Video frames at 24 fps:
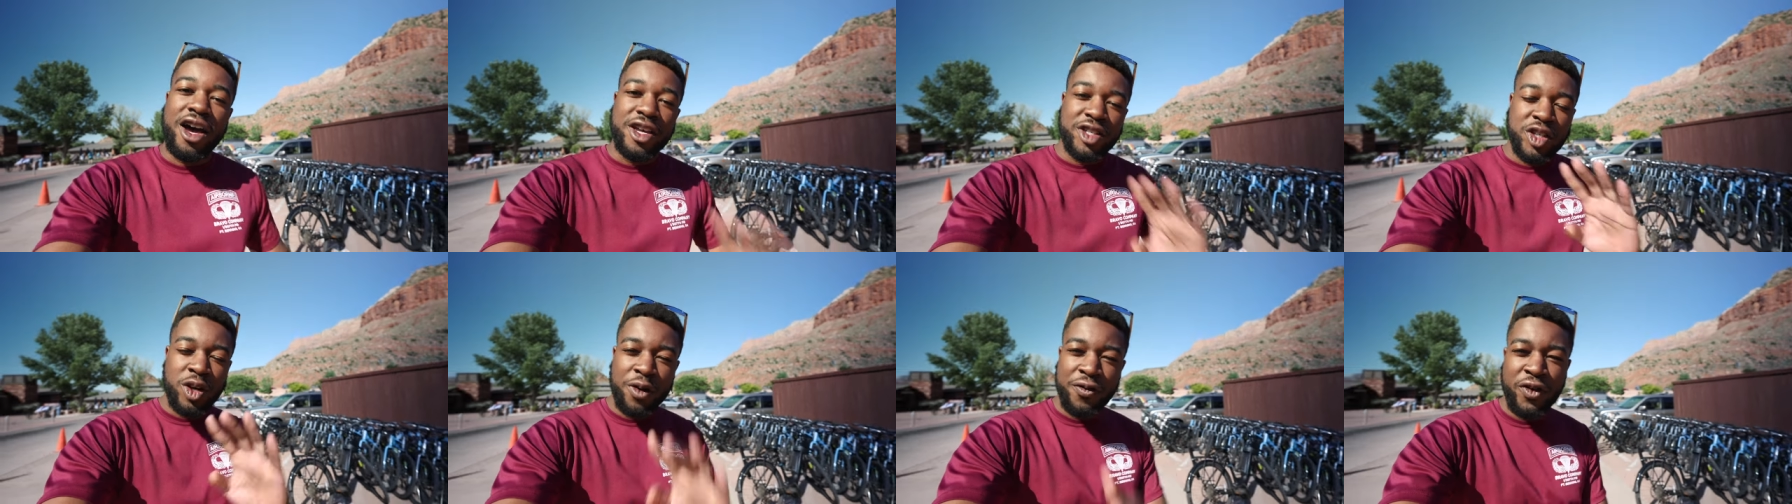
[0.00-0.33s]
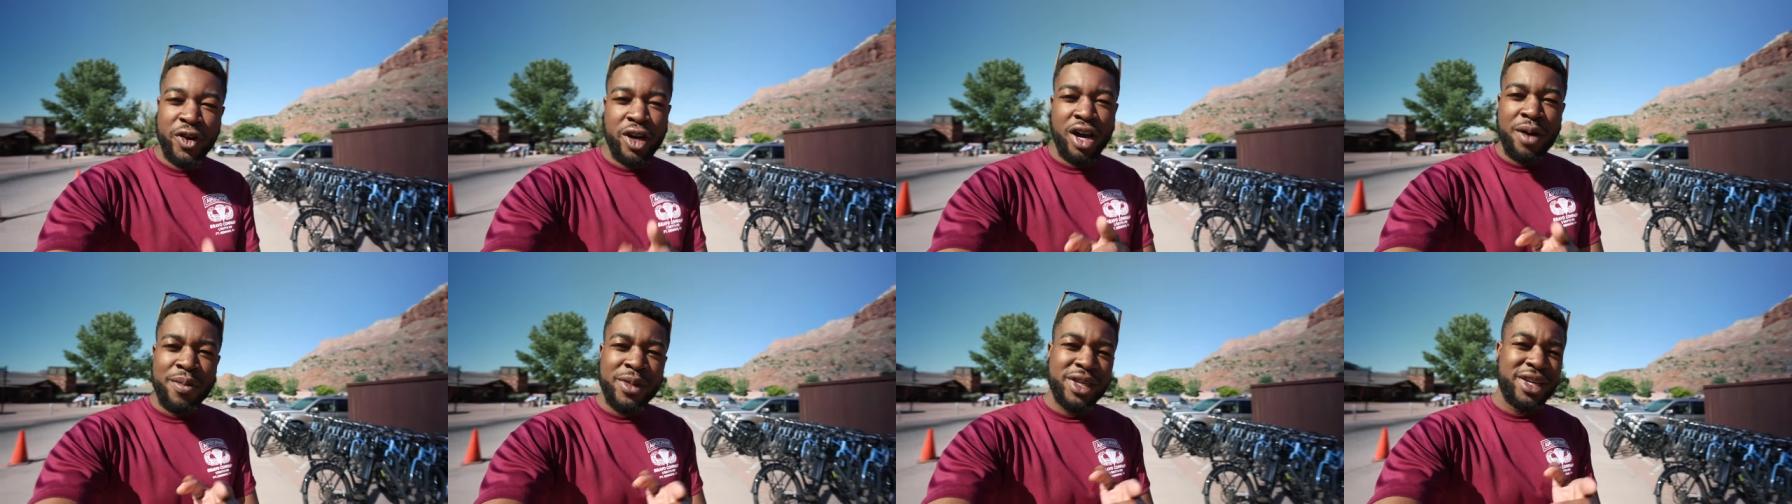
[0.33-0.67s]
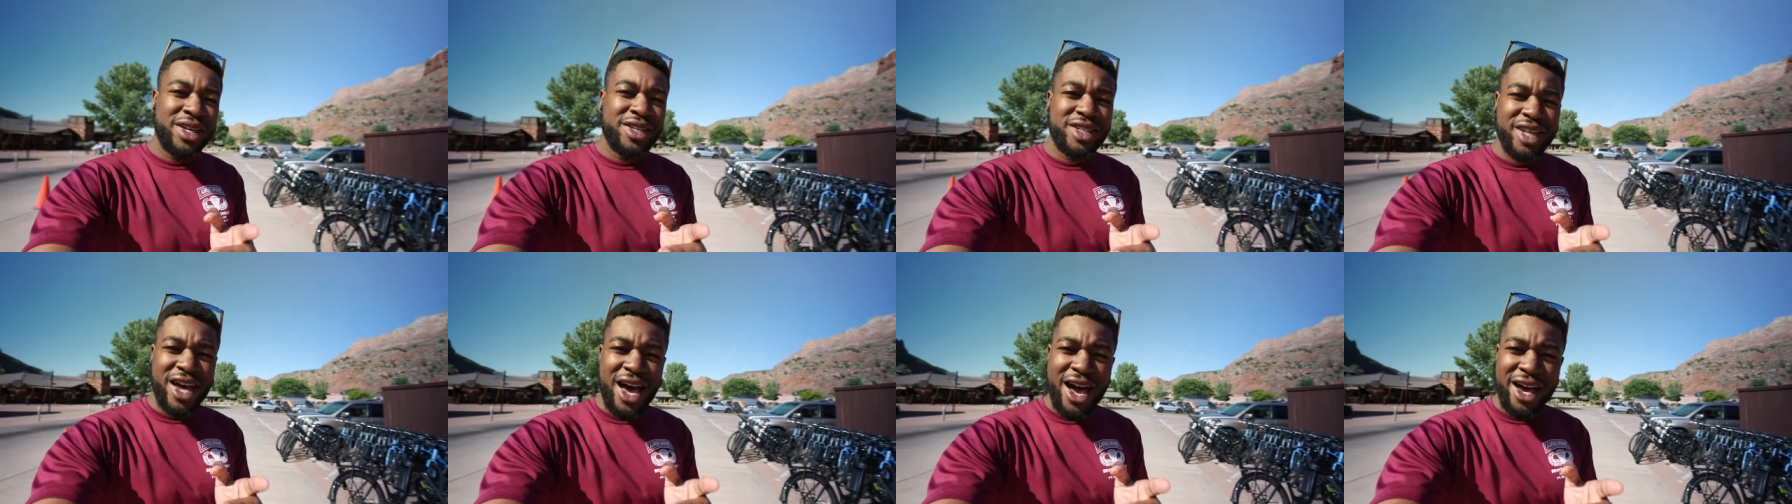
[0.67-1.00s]
So if you're coming
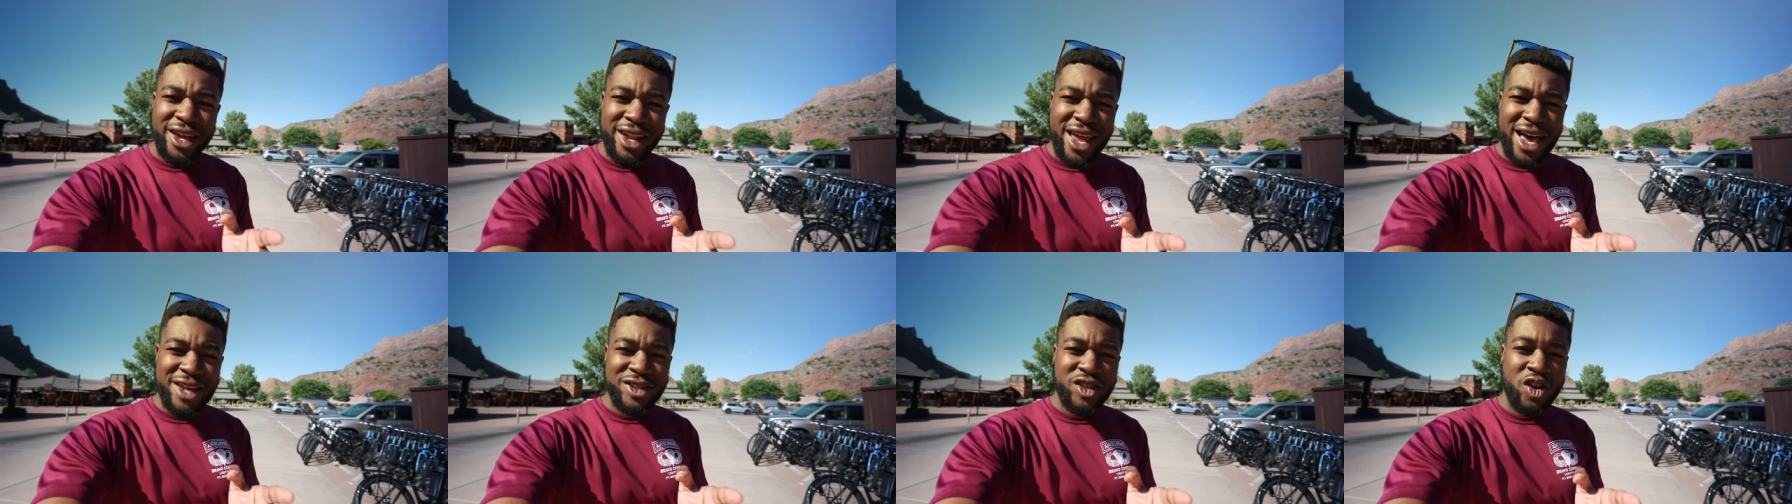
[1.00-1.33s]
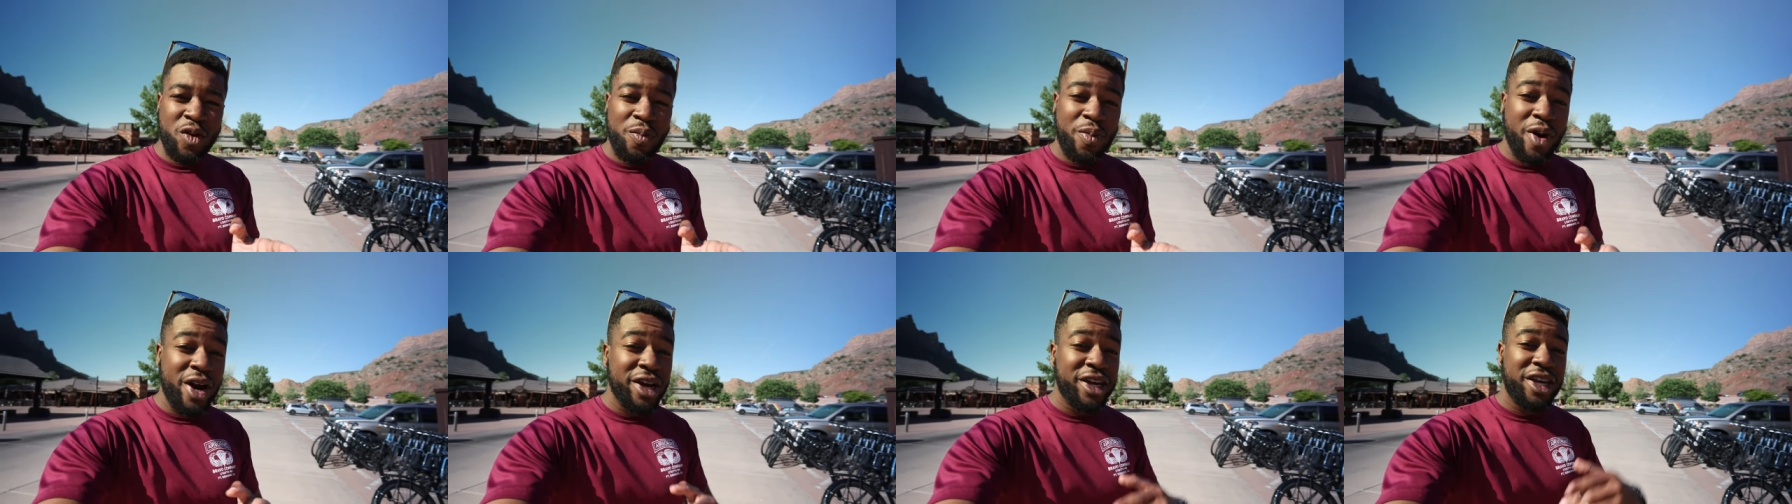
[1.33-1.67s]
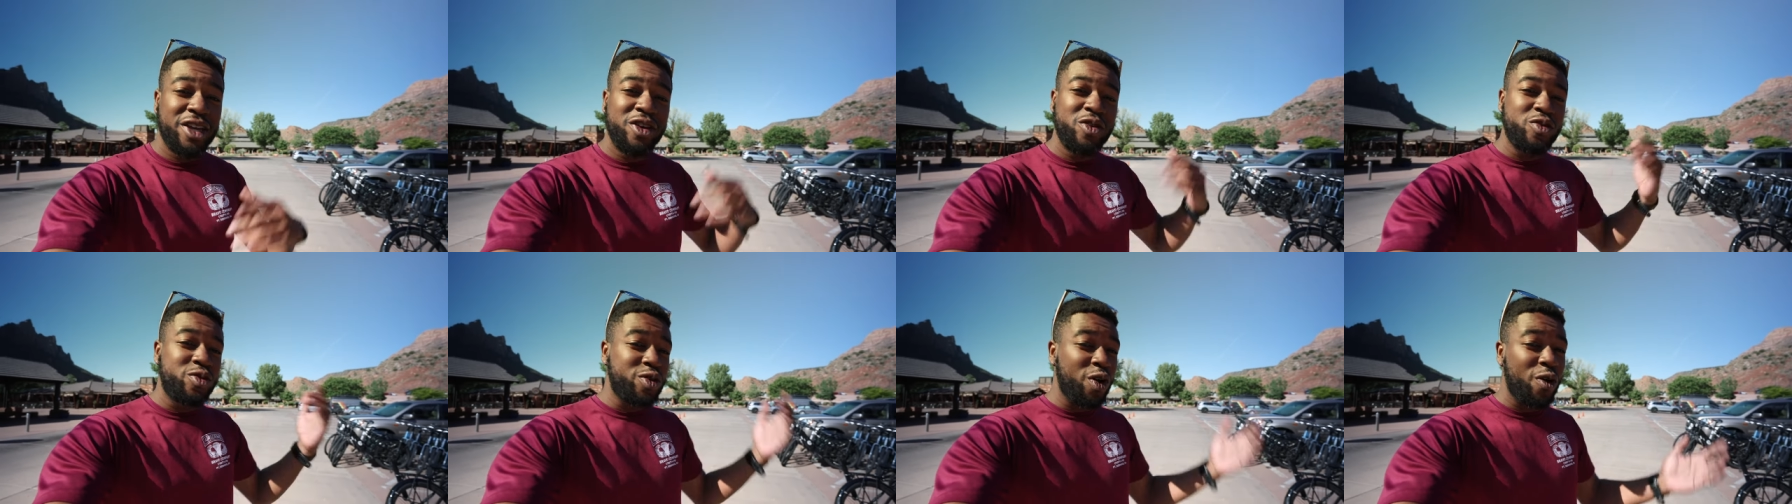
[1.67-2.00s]
to Zion National Park
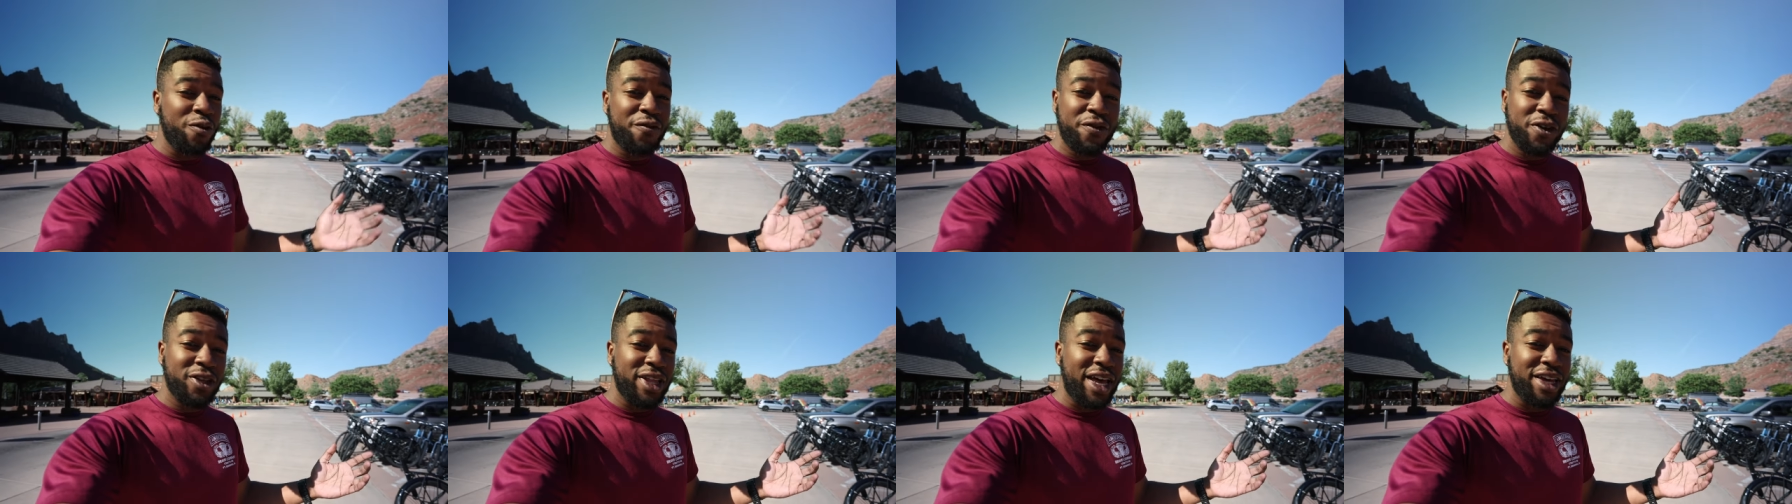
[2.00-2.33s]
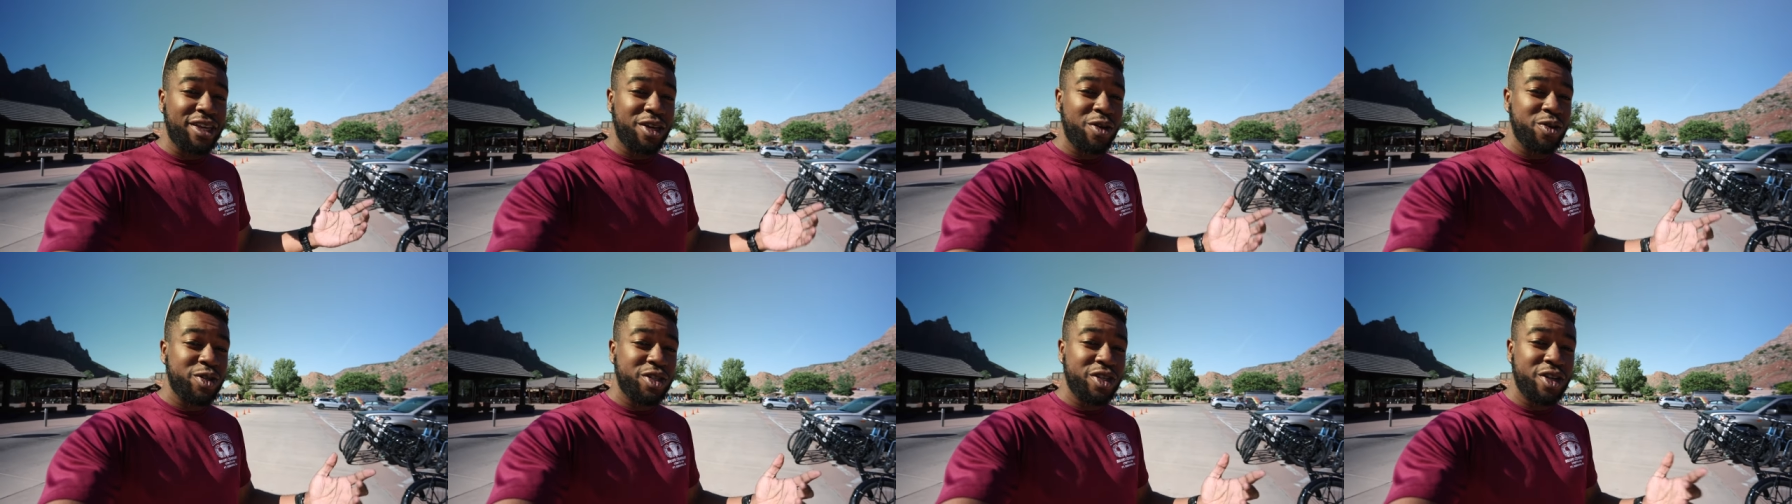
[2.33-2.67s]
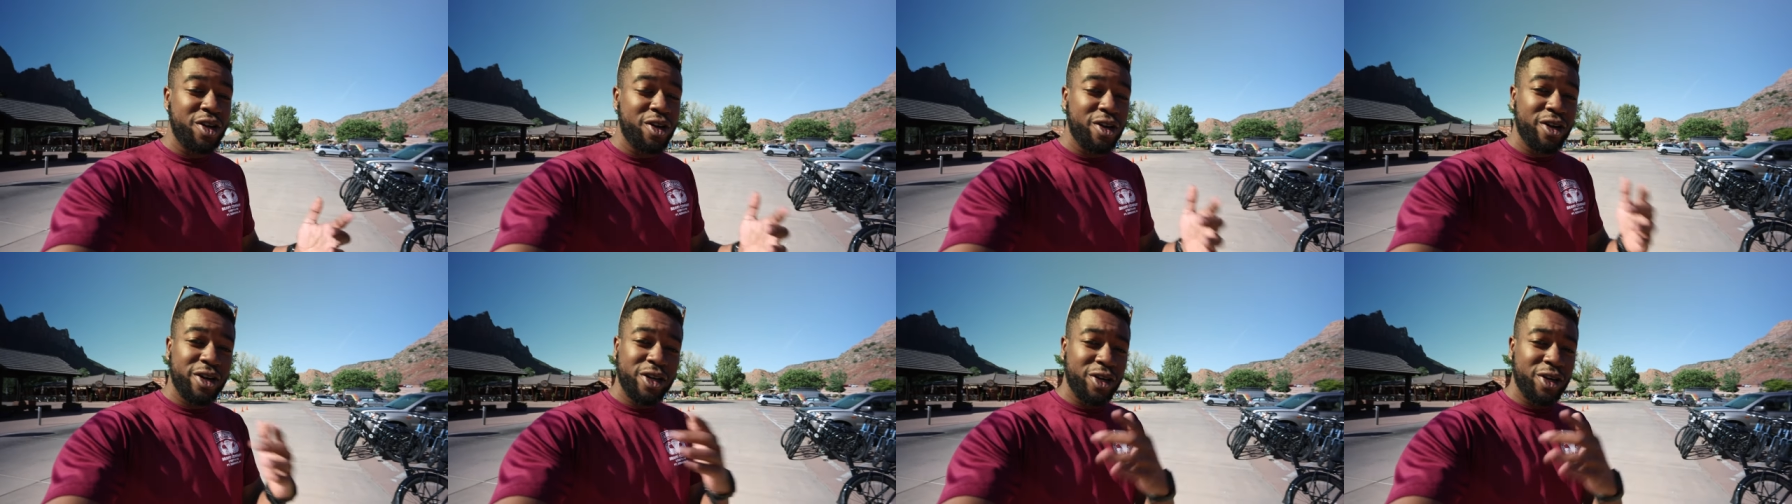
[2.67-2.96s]
and you don't feel like using your,